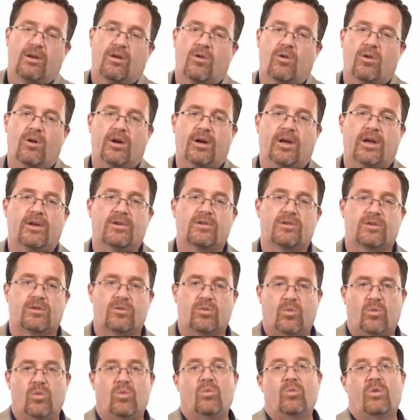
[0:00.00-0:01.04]
August,
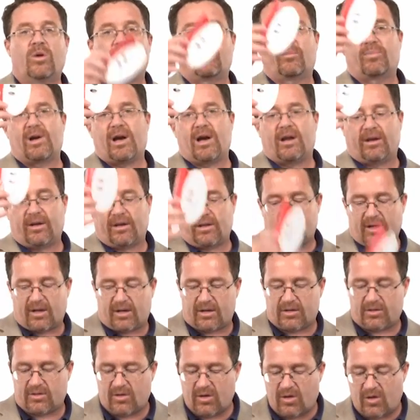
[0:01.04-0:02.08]
one product in
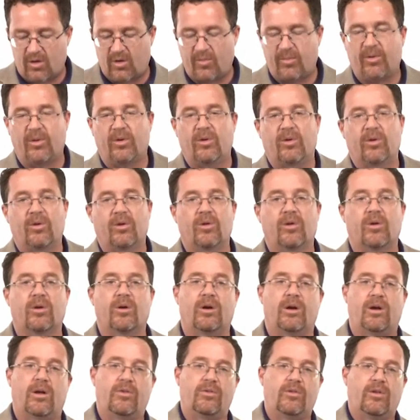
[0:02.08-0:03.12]

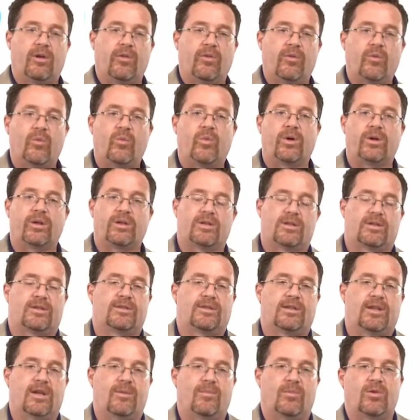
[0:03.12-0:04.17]
October, another one in
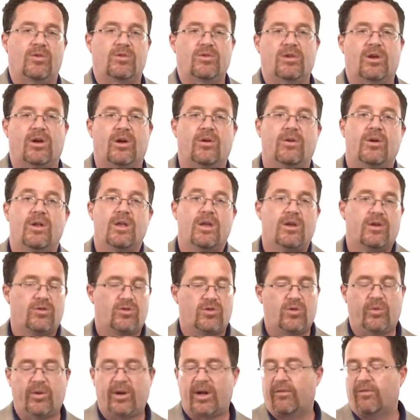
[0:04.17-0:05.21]
December. You know,
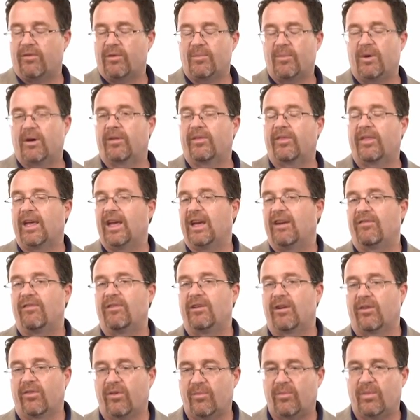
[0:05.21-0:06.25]
do it every month,
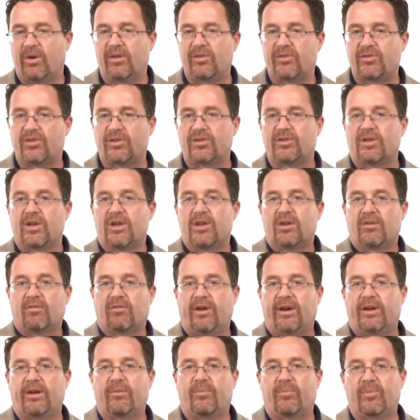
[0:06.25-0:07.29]
every other month, just
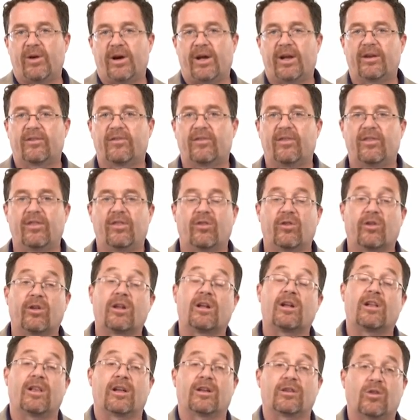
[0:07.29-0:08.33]
random products, and then they're going
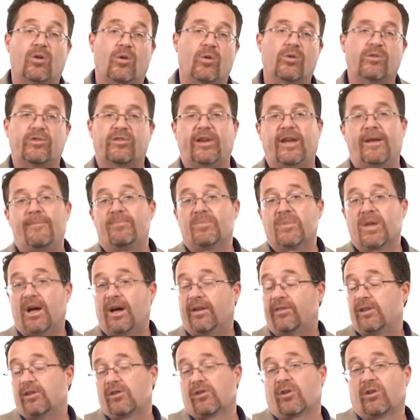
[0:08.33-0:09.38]
to collect the whole set.
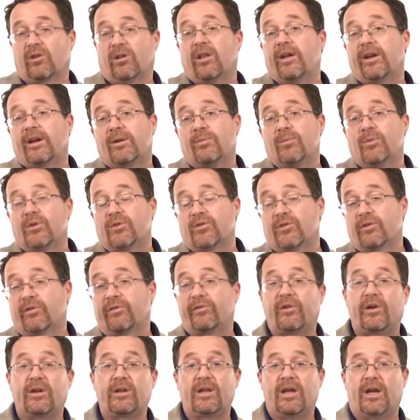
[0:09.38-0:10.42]
I think they're going to like them because they're
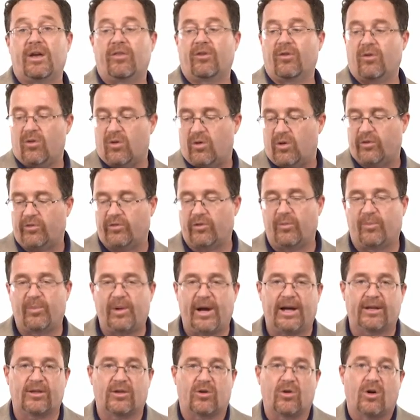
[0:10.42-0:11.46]
fun and they're also
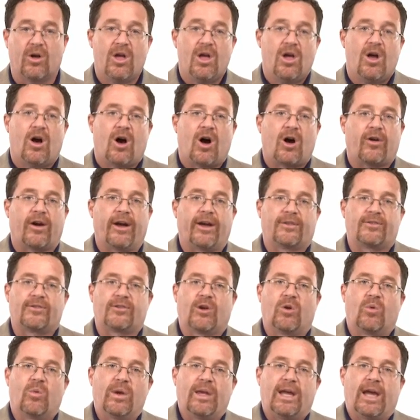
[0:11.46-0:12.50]
practical. All right,
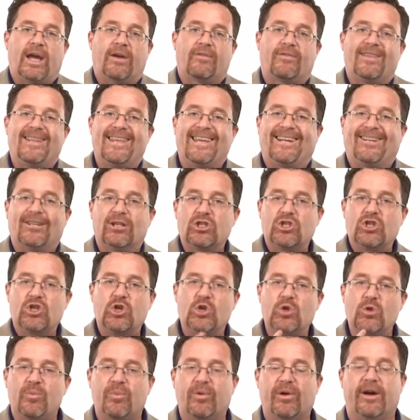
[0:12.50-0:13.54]
so we have now
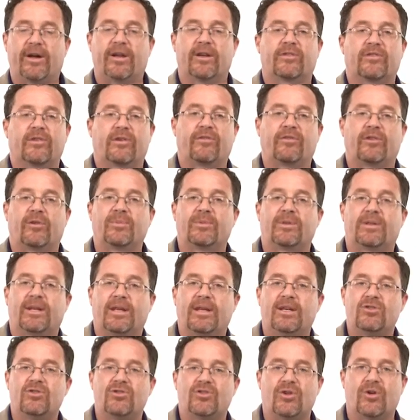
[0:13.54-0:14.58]
two products from
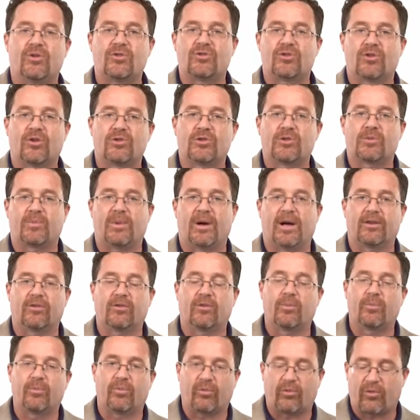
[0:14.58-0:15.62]
today's Joe Show
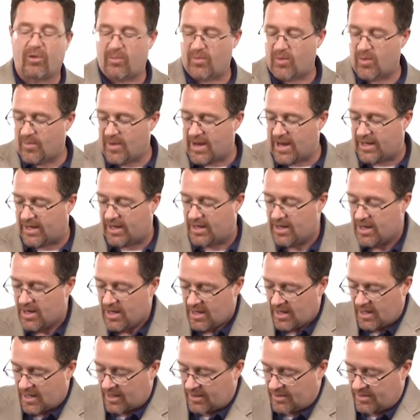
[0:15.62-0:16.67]
sponsor, Promo Matting,
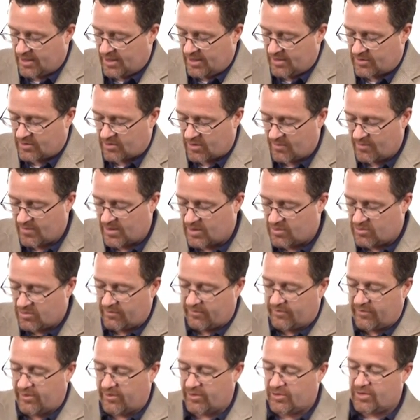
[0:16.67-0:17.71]
and these are miniature
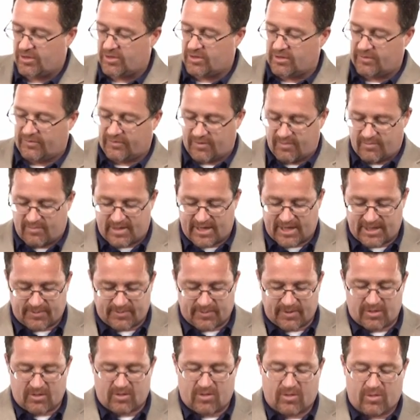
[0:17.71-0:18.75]
versions of some mats.
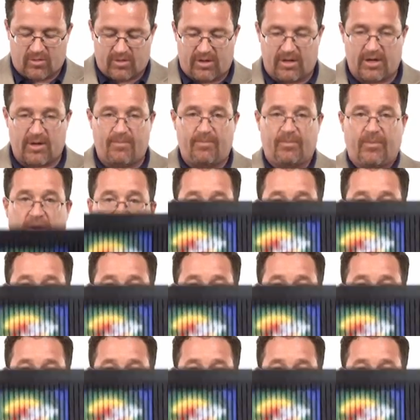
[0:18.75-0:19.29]
We're going to hold it up.